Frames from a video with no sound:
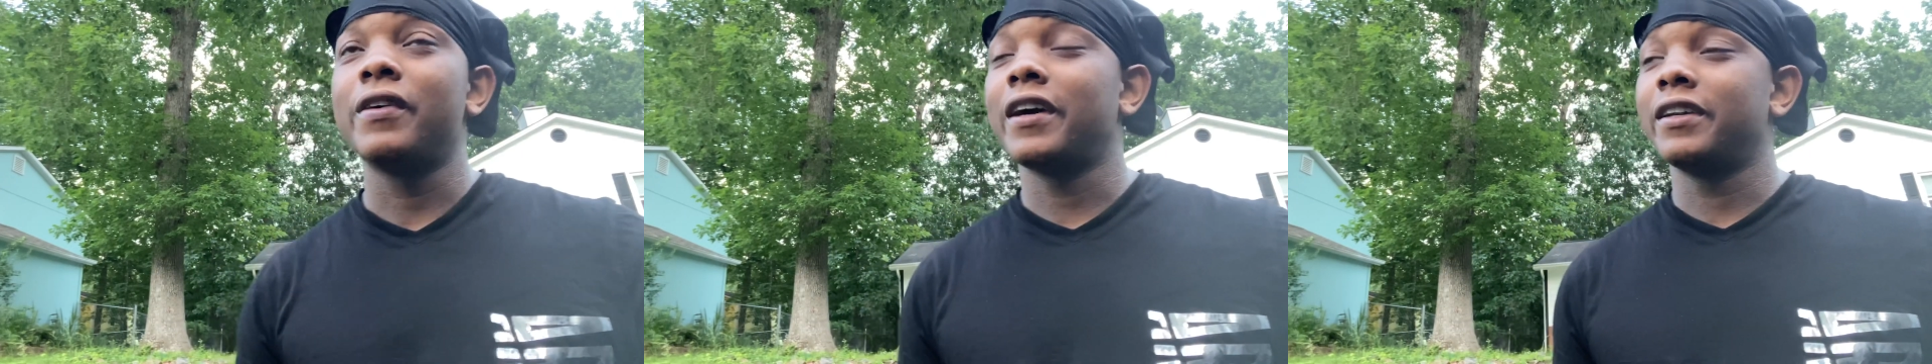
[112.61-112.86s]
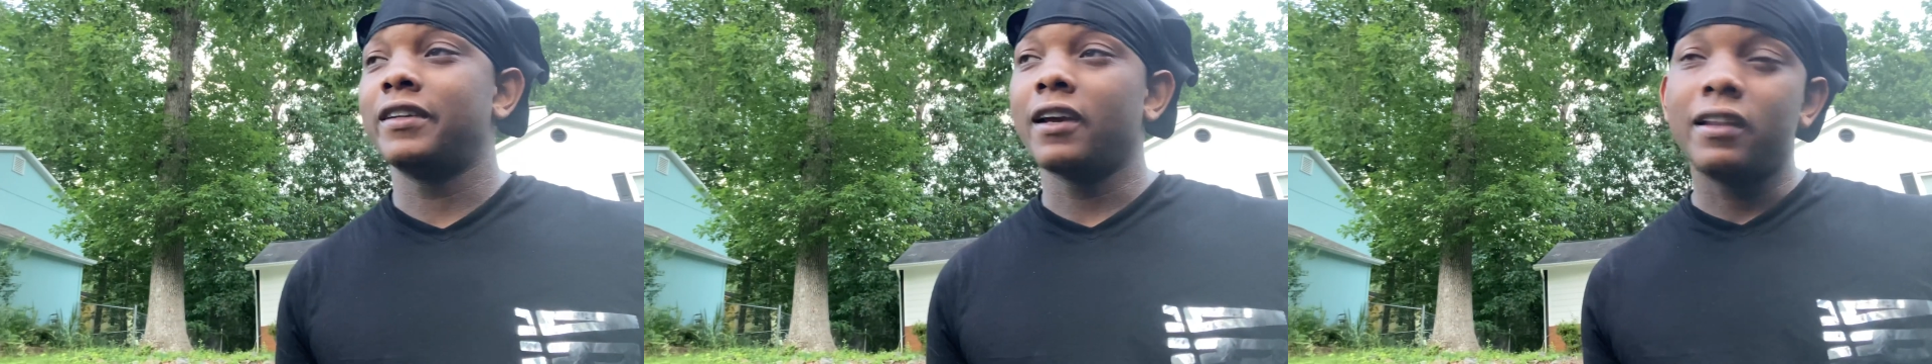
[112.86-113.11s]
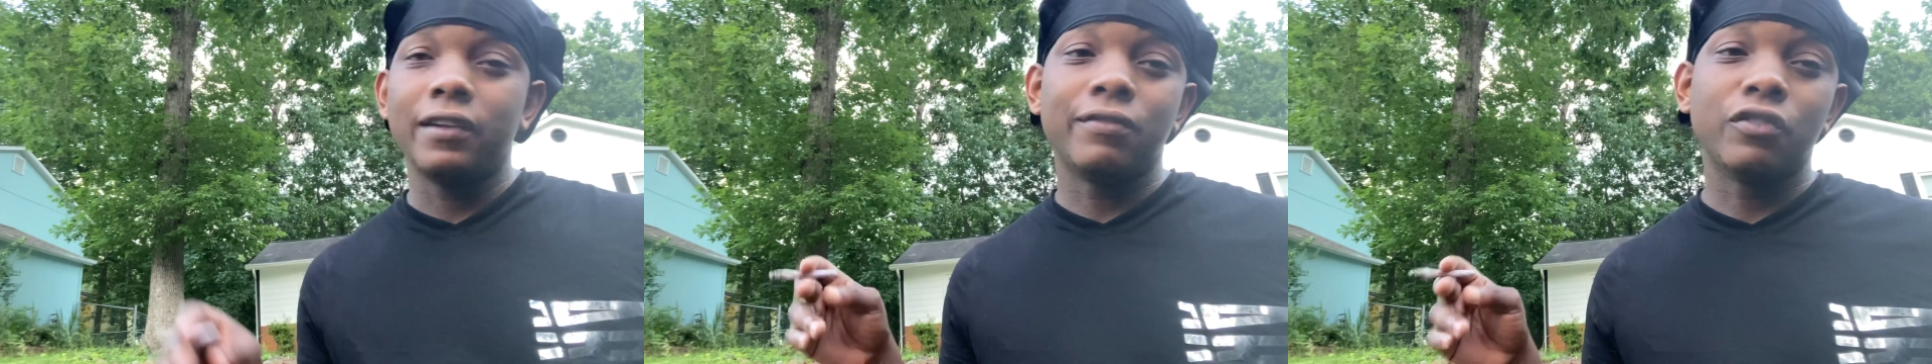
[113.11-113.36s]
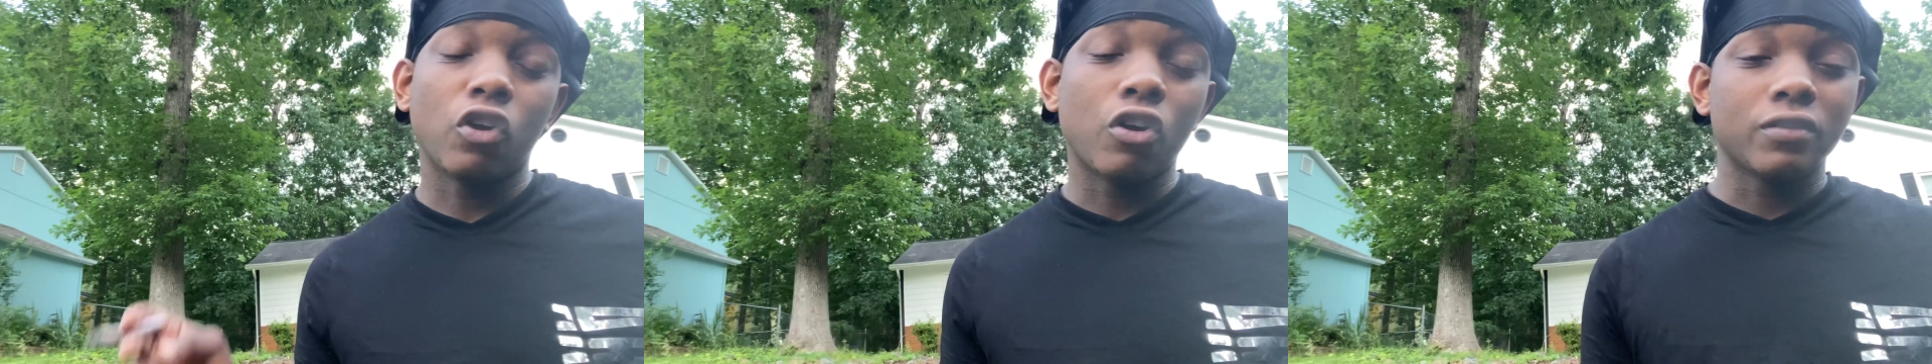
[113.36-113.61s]
got daily
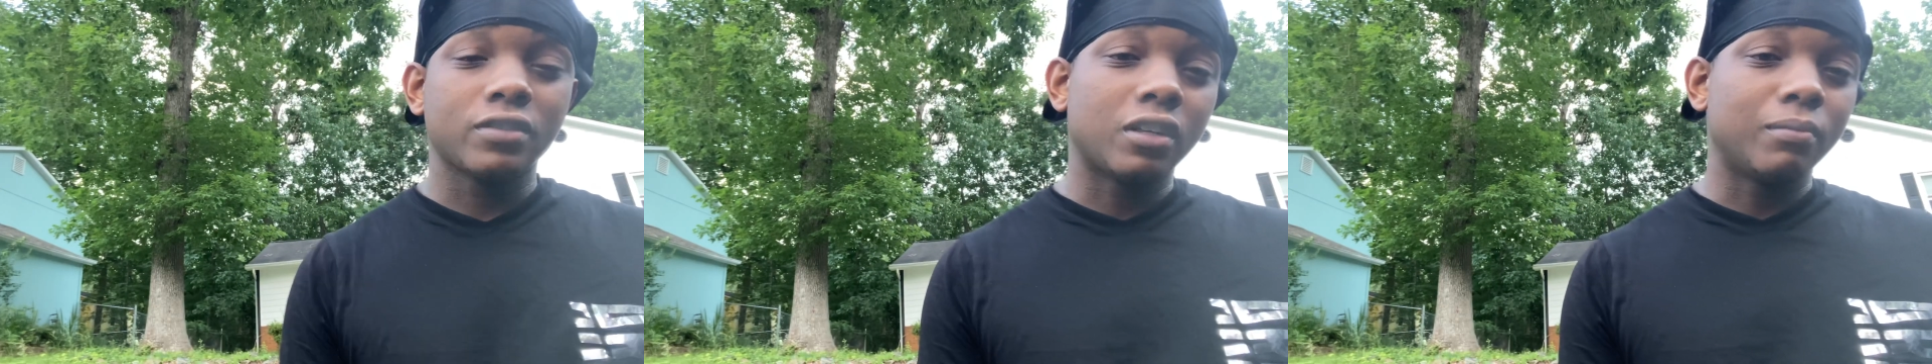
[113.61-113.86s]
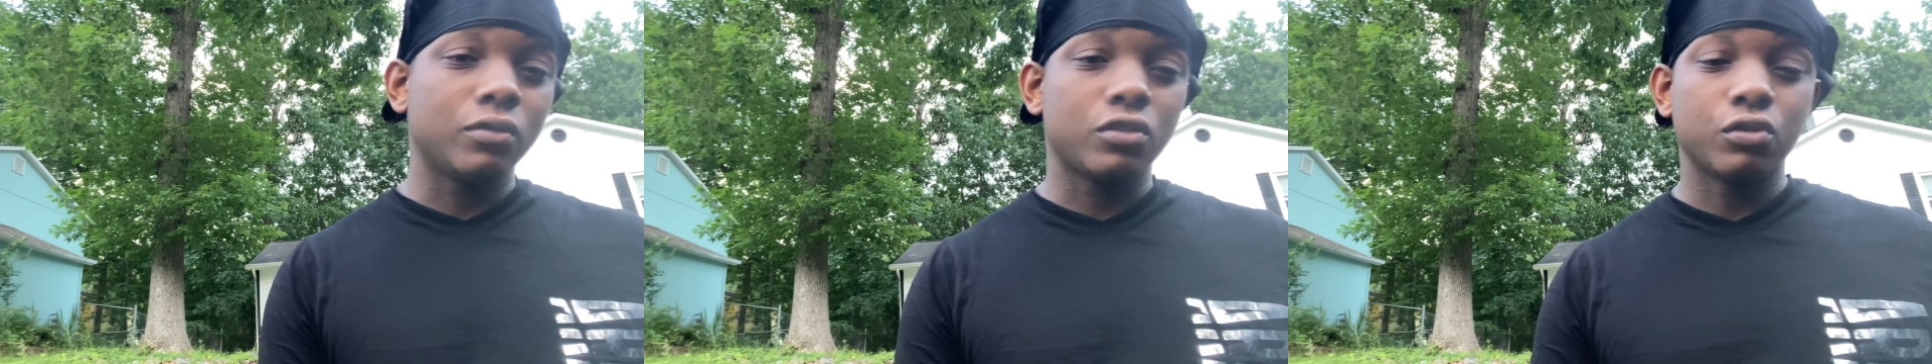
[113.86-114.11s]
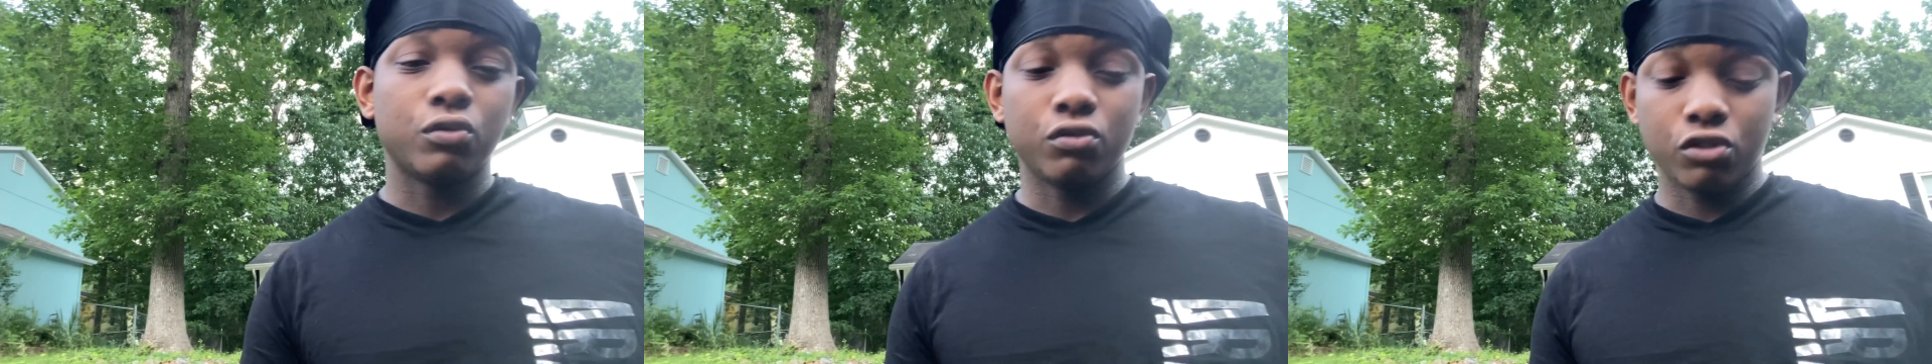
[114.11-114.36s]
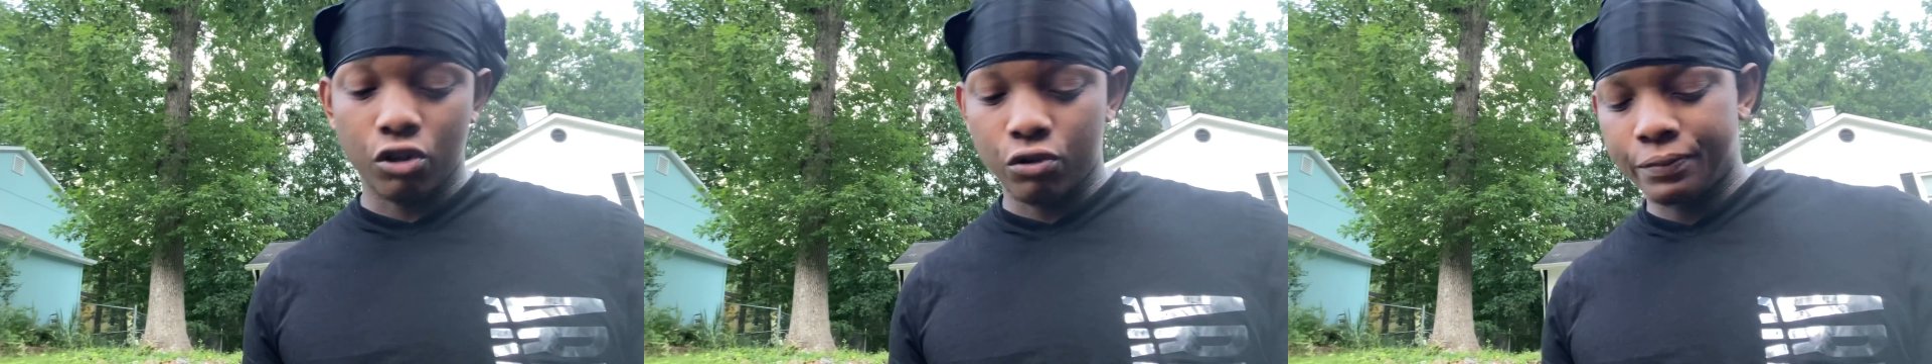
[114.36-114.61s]
vlogs coming soon
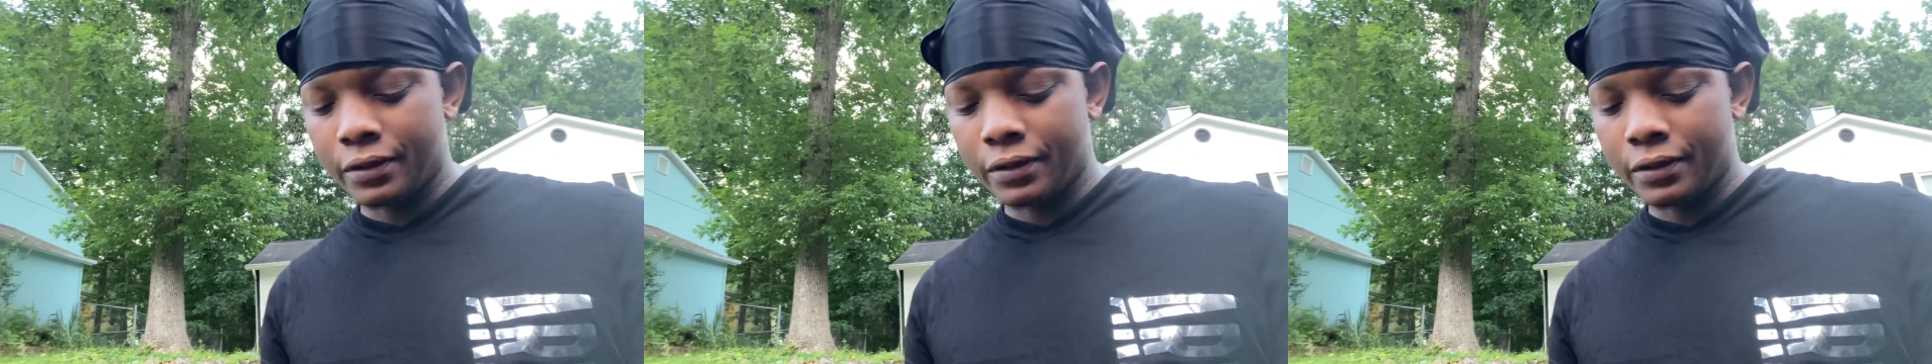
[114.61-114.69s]
so